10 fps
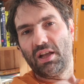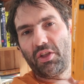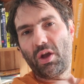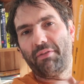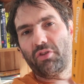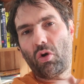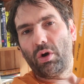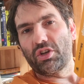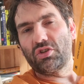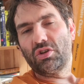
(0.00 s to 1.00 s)
and you have to
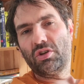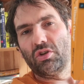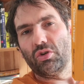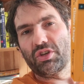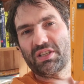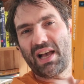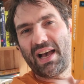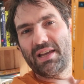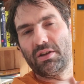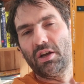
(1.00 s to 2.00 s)
question your
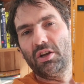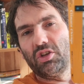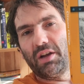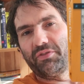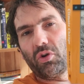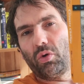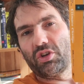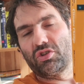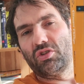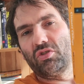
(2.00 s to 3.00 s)
side. You have to
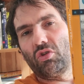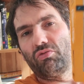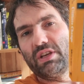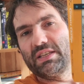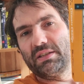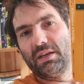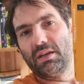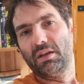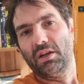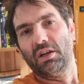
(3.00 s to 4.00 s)
question your reasoning.